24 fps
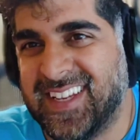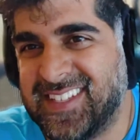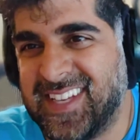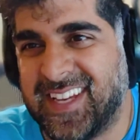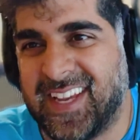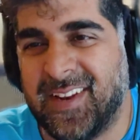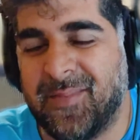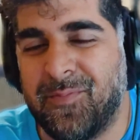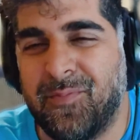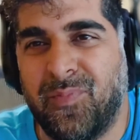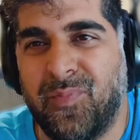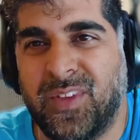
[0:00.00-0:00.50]
like
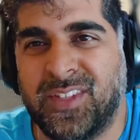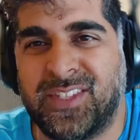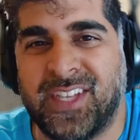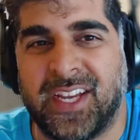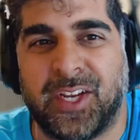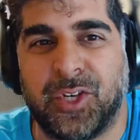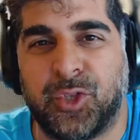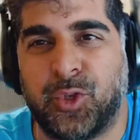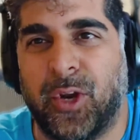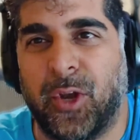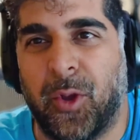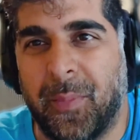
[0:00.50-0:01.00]
an it's like a
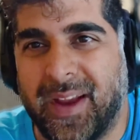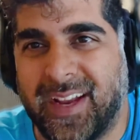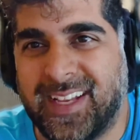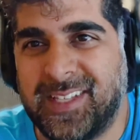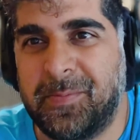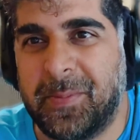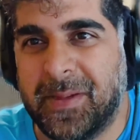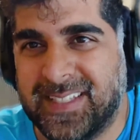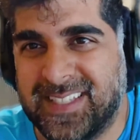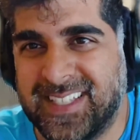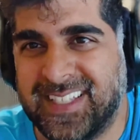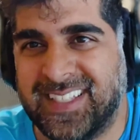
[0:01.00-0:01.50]
trail mix
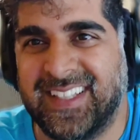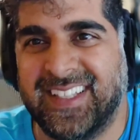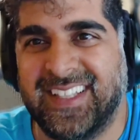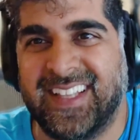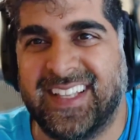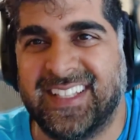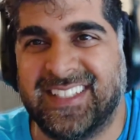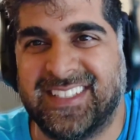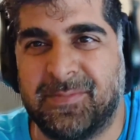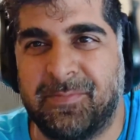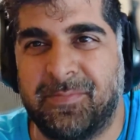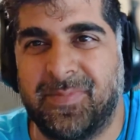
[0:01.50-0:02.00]
basically.
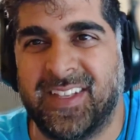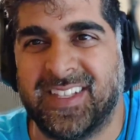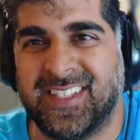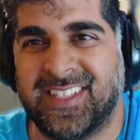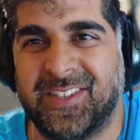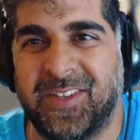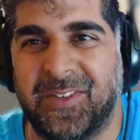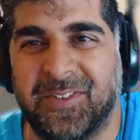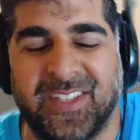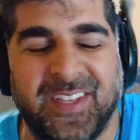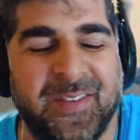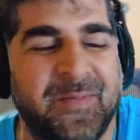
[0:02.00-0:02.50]
That's that's
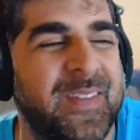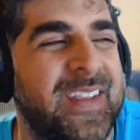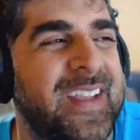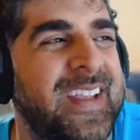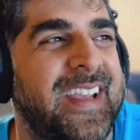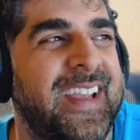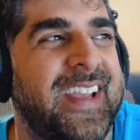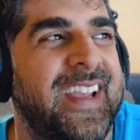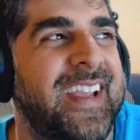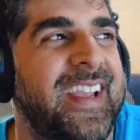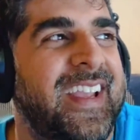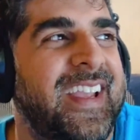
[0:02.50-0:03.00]
salty,
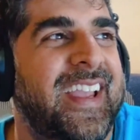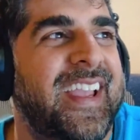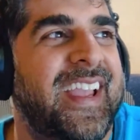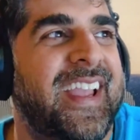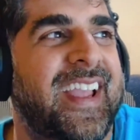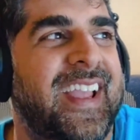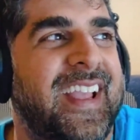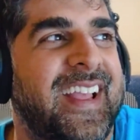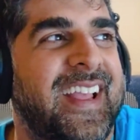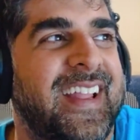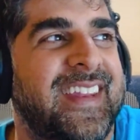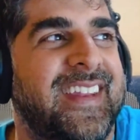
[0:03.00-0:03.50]

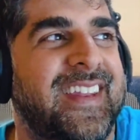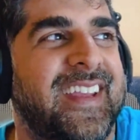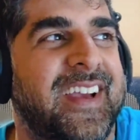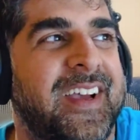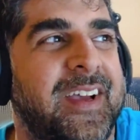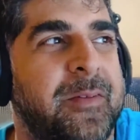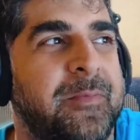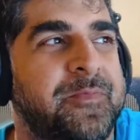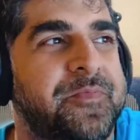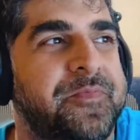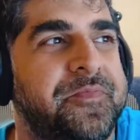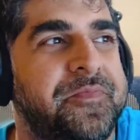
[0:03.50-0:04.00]
and
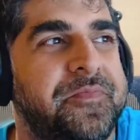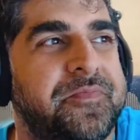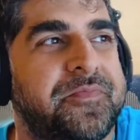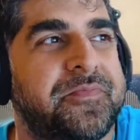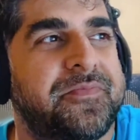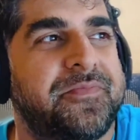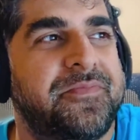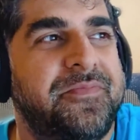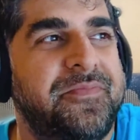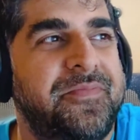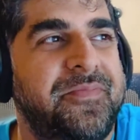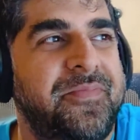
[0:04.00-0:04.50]
um,
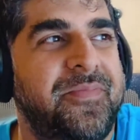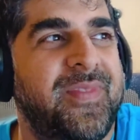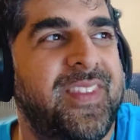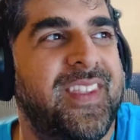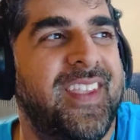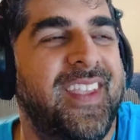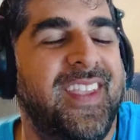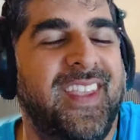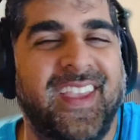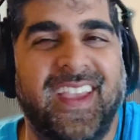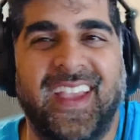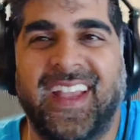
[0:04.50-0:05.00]

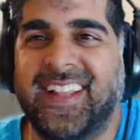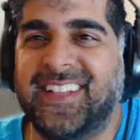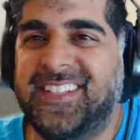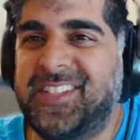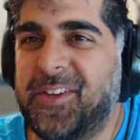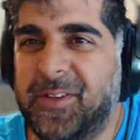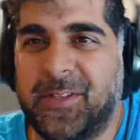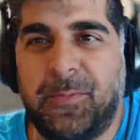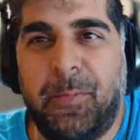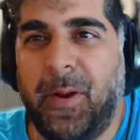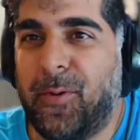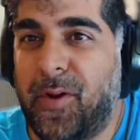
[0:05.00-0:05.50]
and so
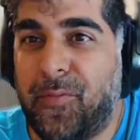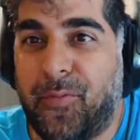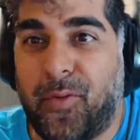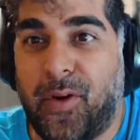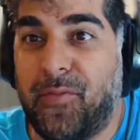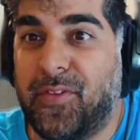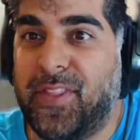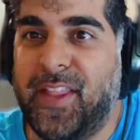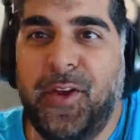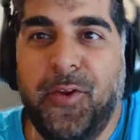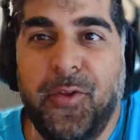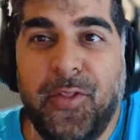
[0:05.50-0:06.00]
it's been around
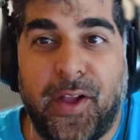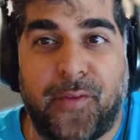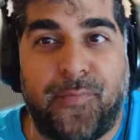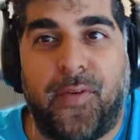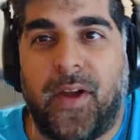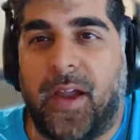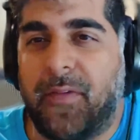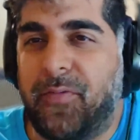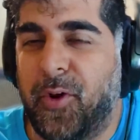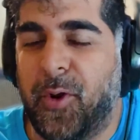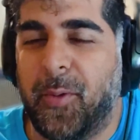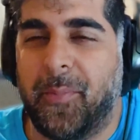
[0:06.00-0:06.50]
forever. They do like
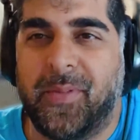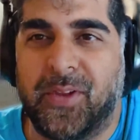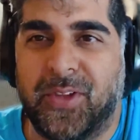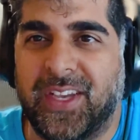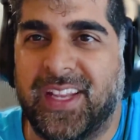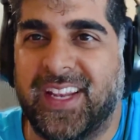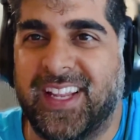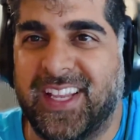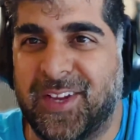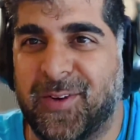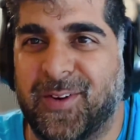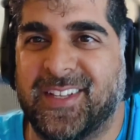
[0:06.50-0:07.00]
500
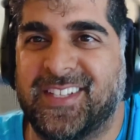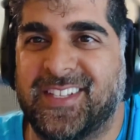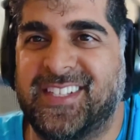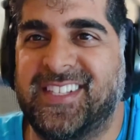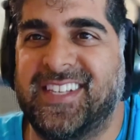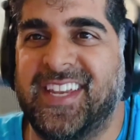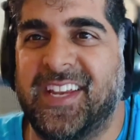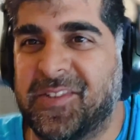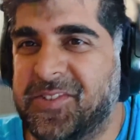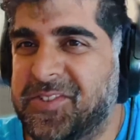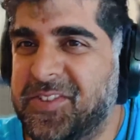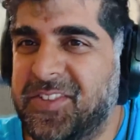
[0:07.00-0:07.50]
million a year in
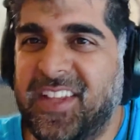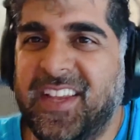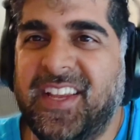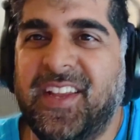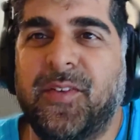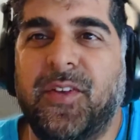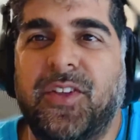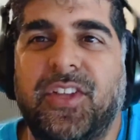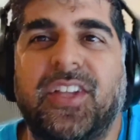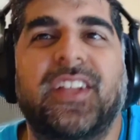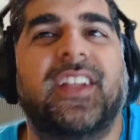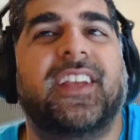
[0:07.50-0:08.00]
sales. They're like
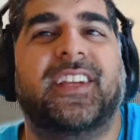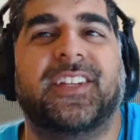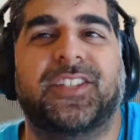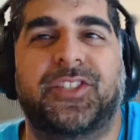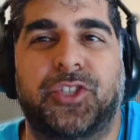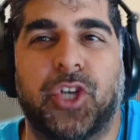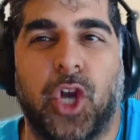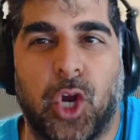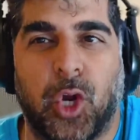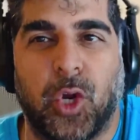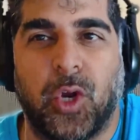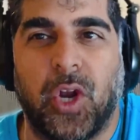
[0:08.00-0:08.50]
a, like a
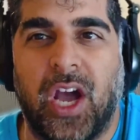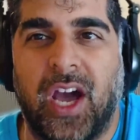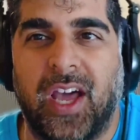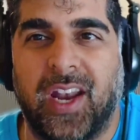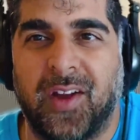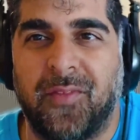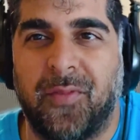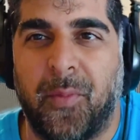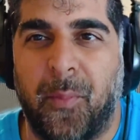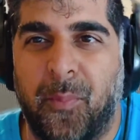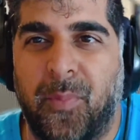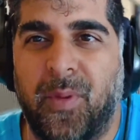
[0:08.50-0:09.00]
juggernaut
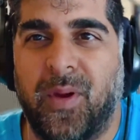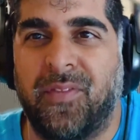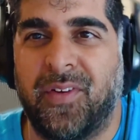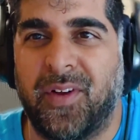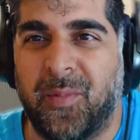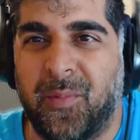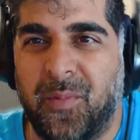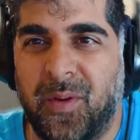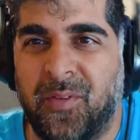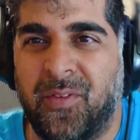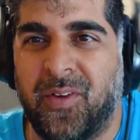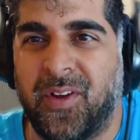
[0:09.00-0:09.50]
wow. of, a,
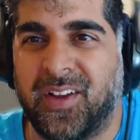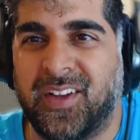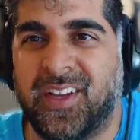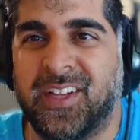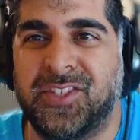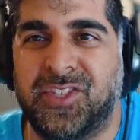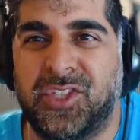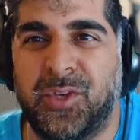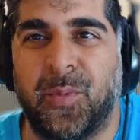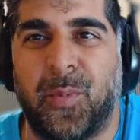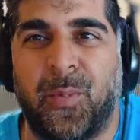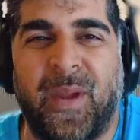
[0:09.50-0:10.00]
of, a, of a
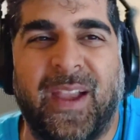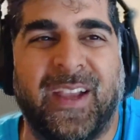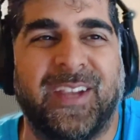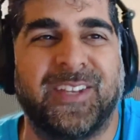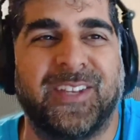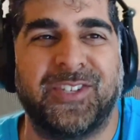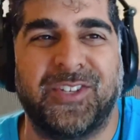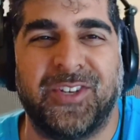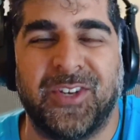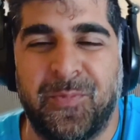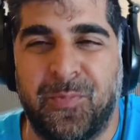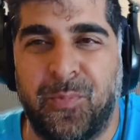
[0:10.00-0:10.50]
consumer
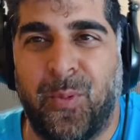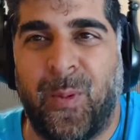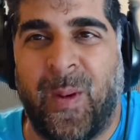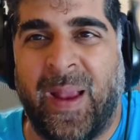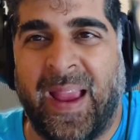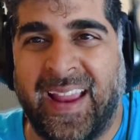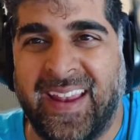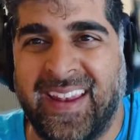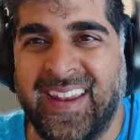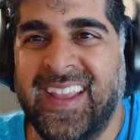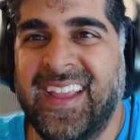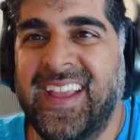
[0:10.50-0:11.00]
packaged good
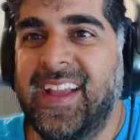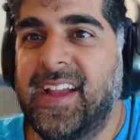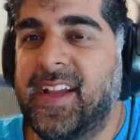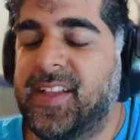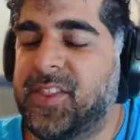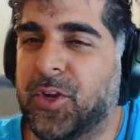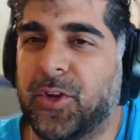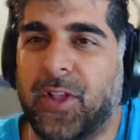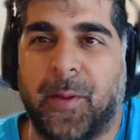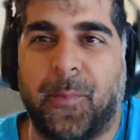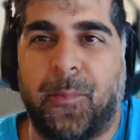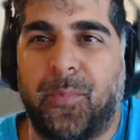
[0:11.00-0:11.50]
brand.
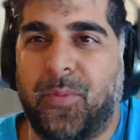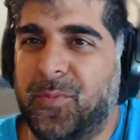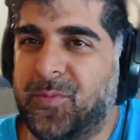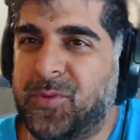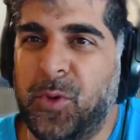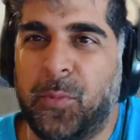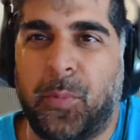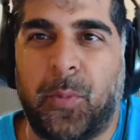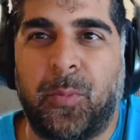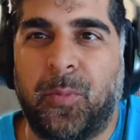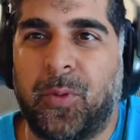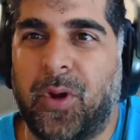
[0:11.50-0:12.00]
They're like
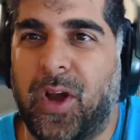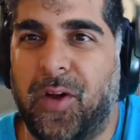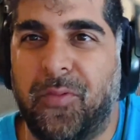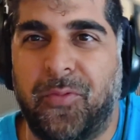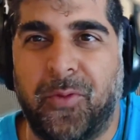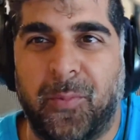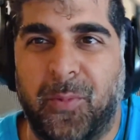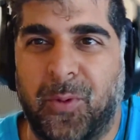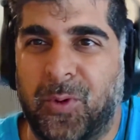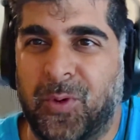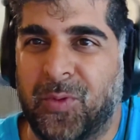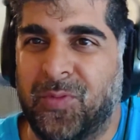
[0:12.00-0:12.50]
super
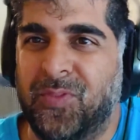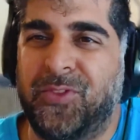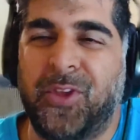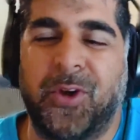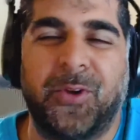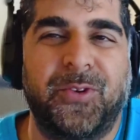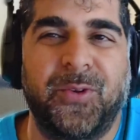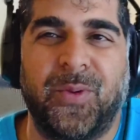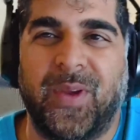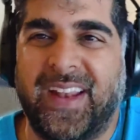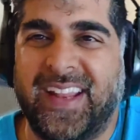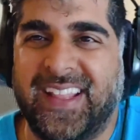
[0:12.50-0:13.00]
profitable,
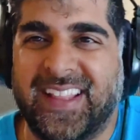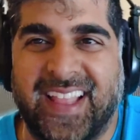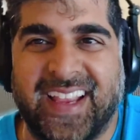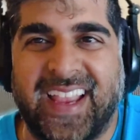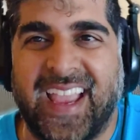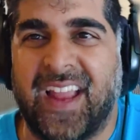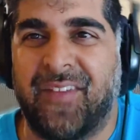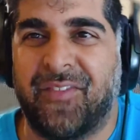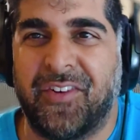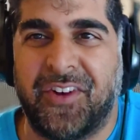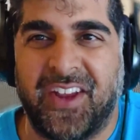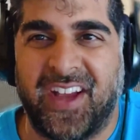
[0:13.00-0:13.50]
don't do any like
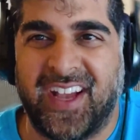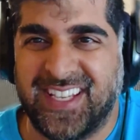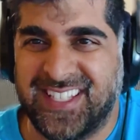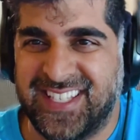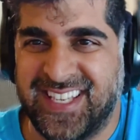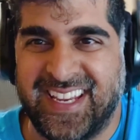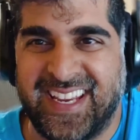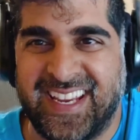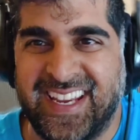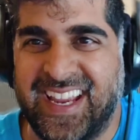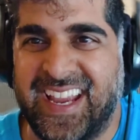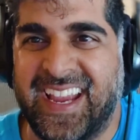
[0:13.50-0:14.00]

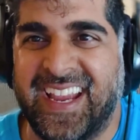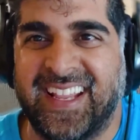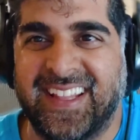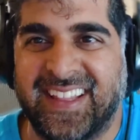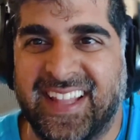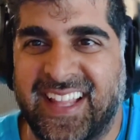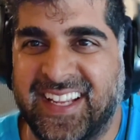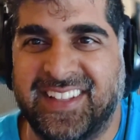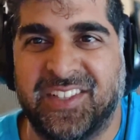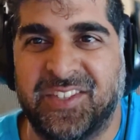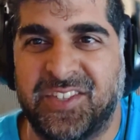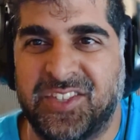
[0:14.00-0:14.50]
advertising, and
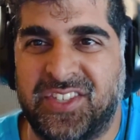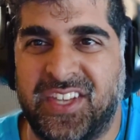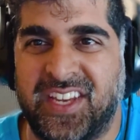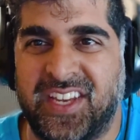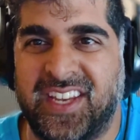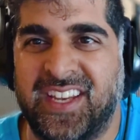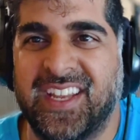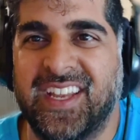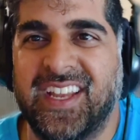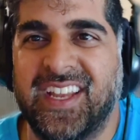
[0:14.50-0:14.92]
like they're just like